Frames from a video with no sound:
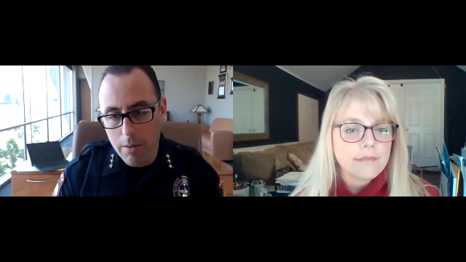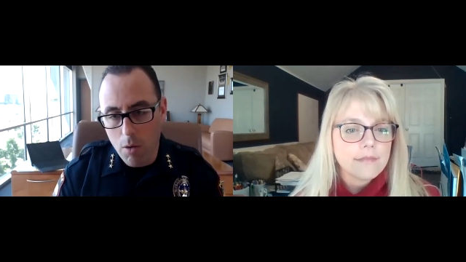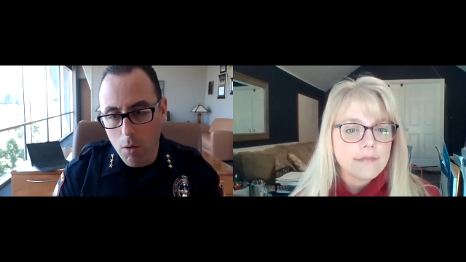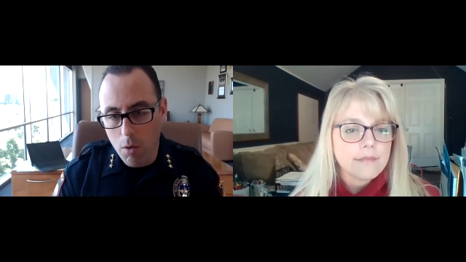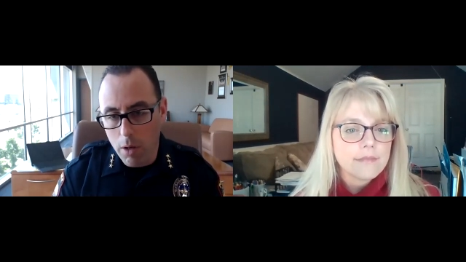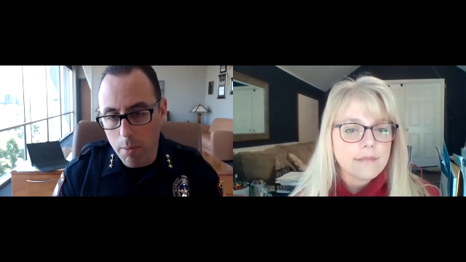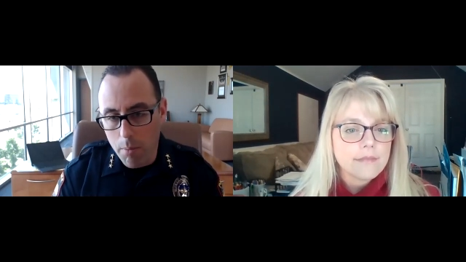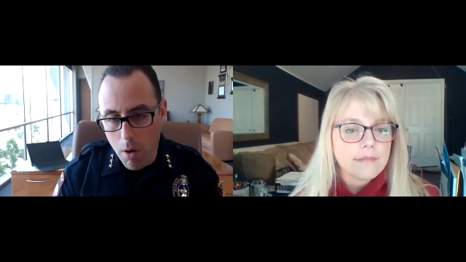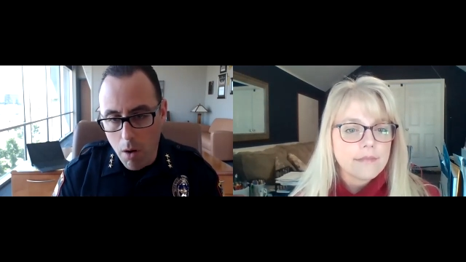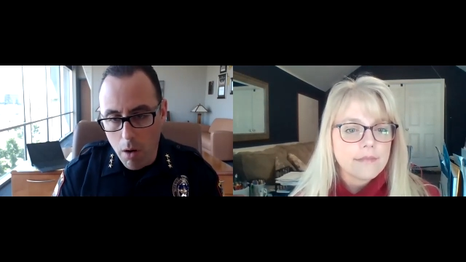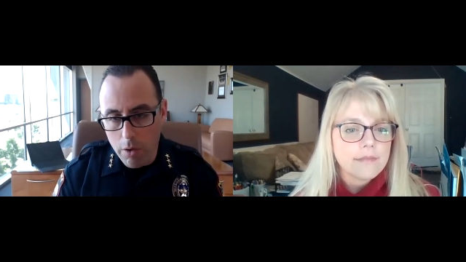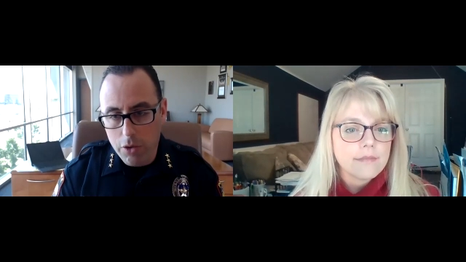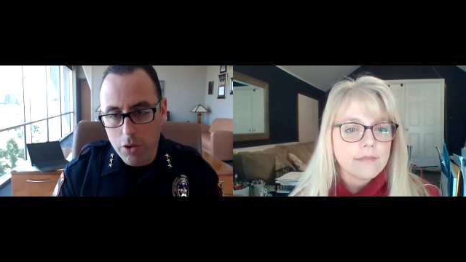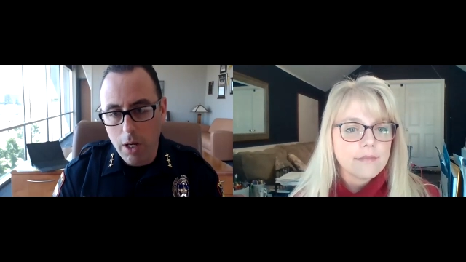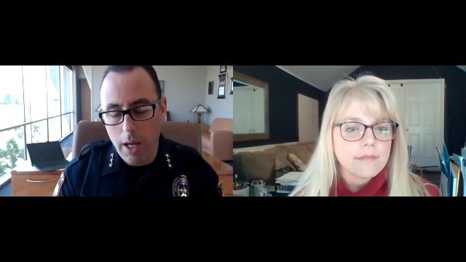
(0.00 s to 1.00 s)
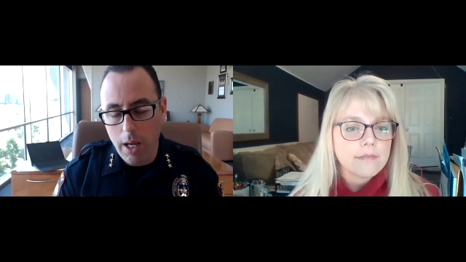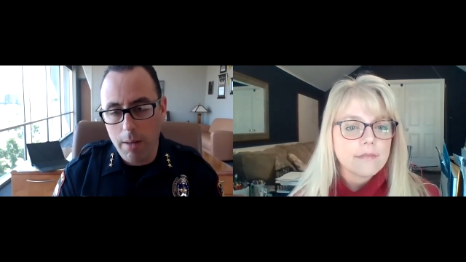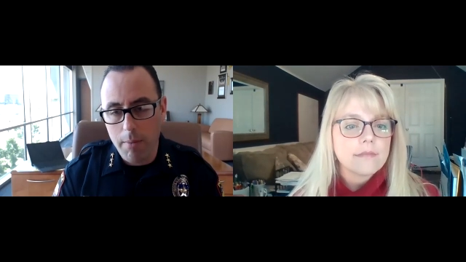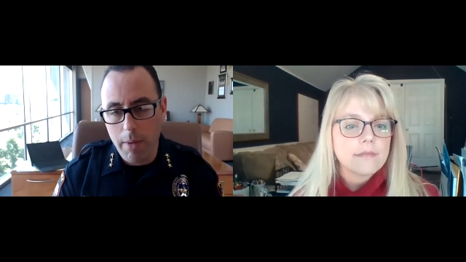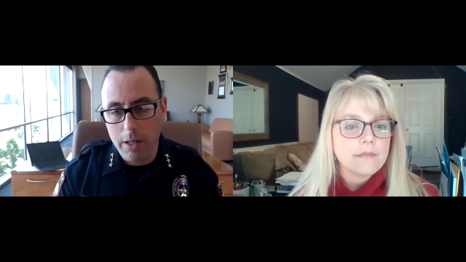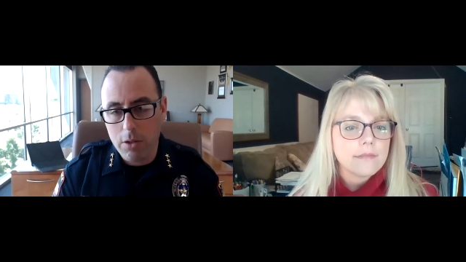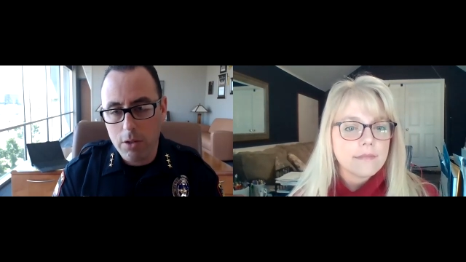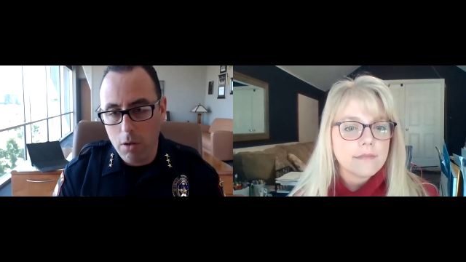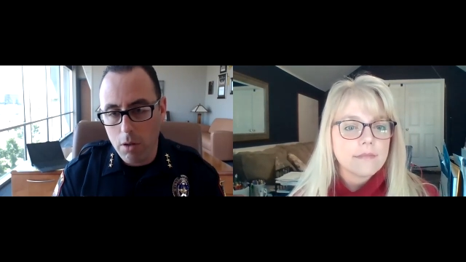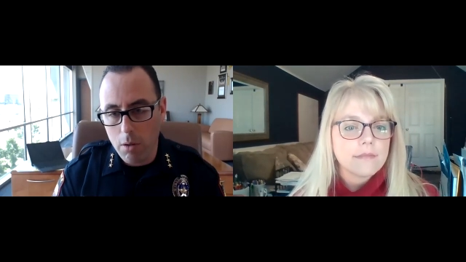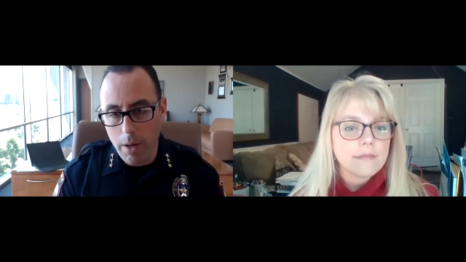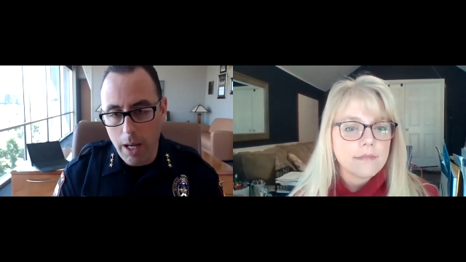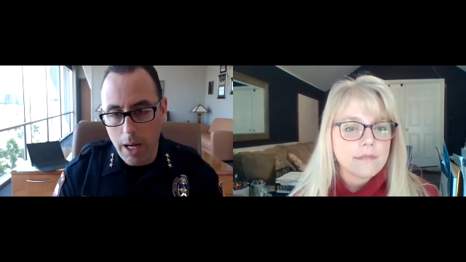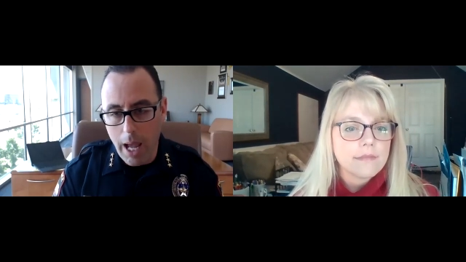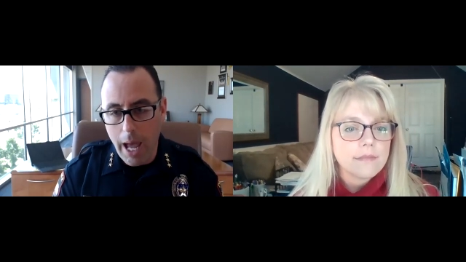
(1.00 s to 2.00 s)
Speaker 1: early March and made sure that
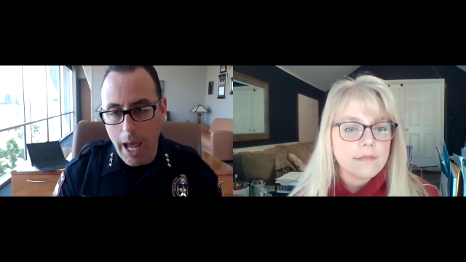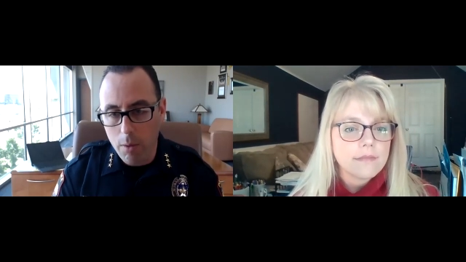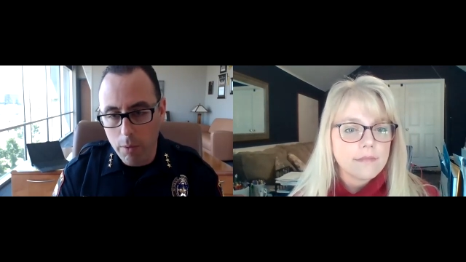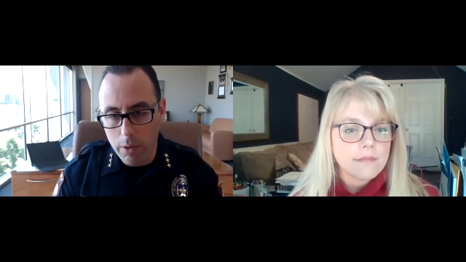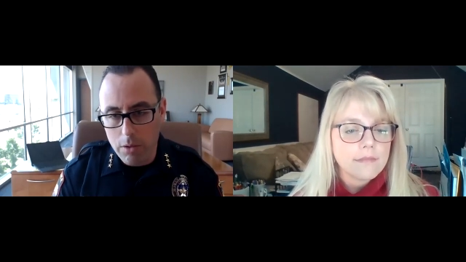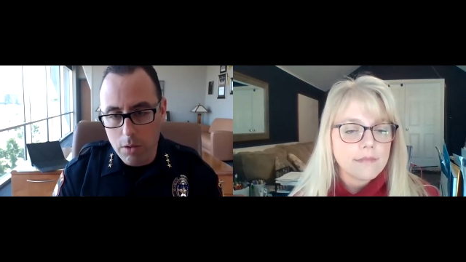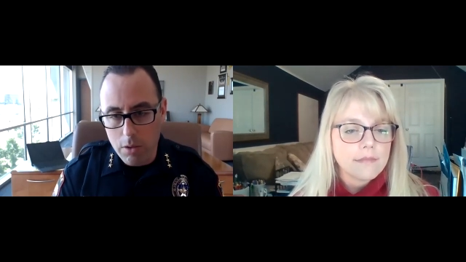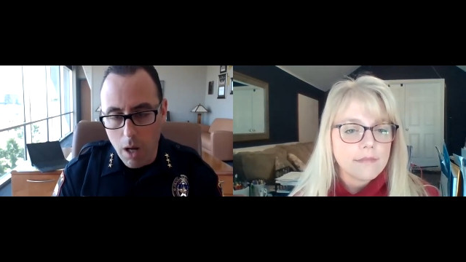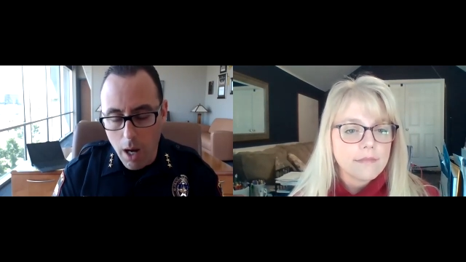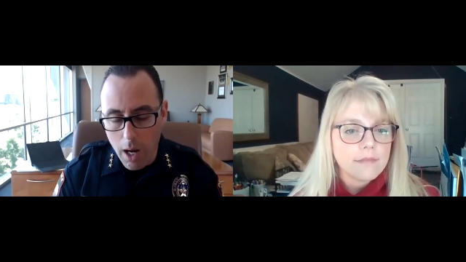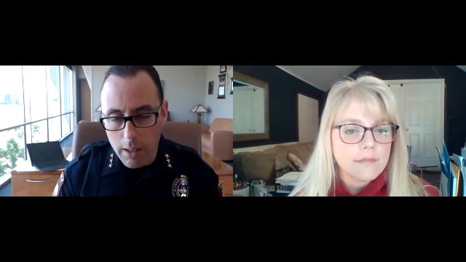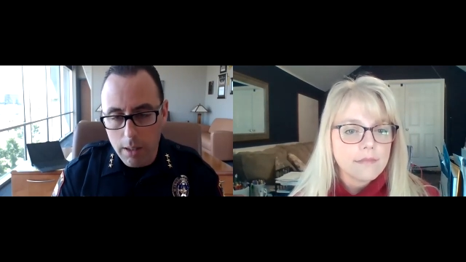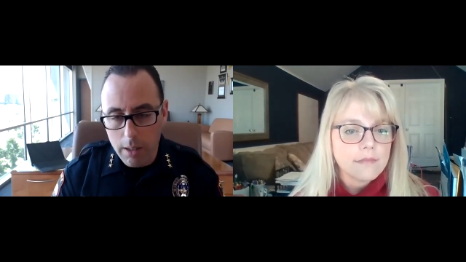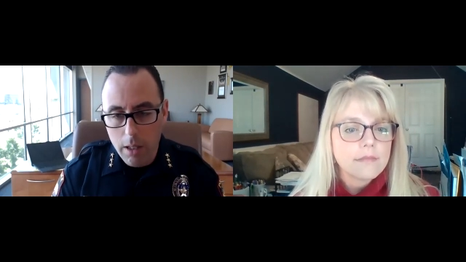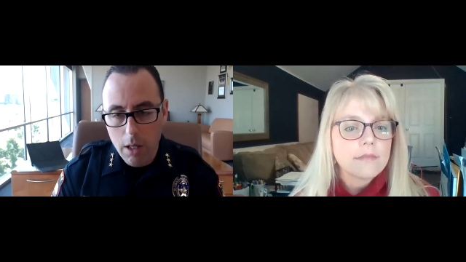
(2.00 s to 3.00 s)
we had an adequate stock.